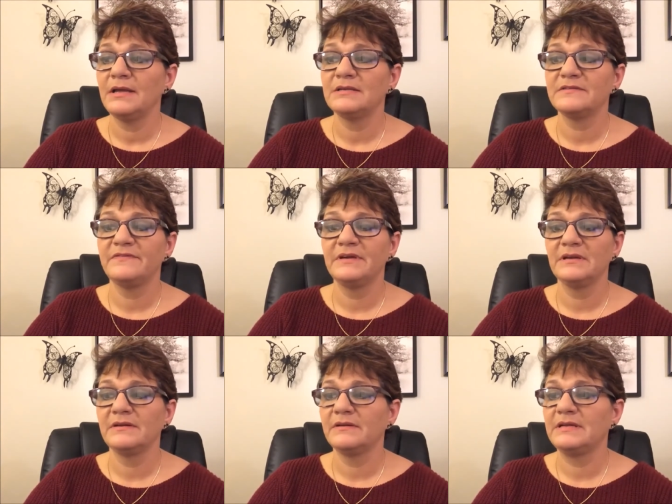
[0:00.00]

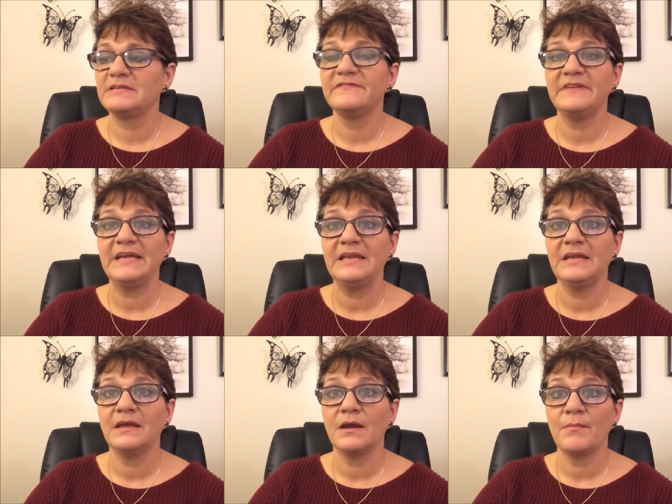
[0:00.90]
into
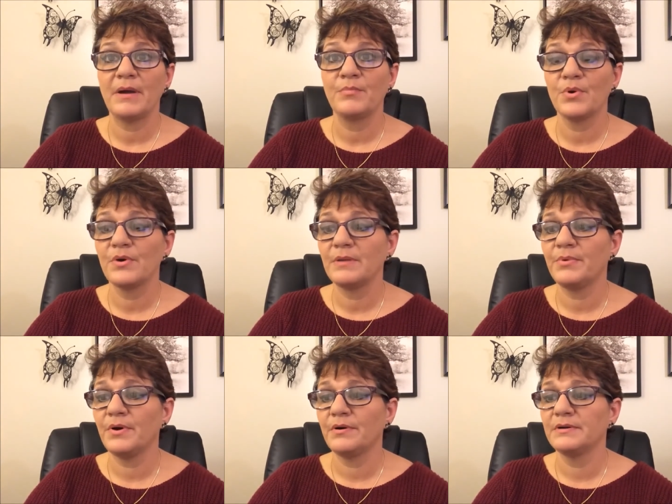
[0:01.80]
feeding my broken
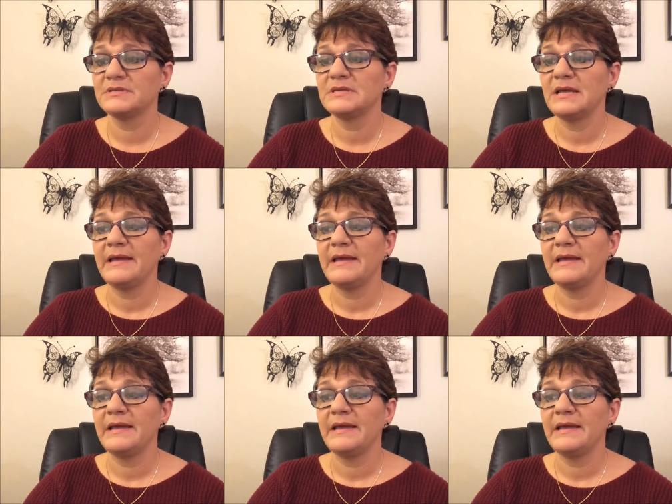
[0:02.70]
parts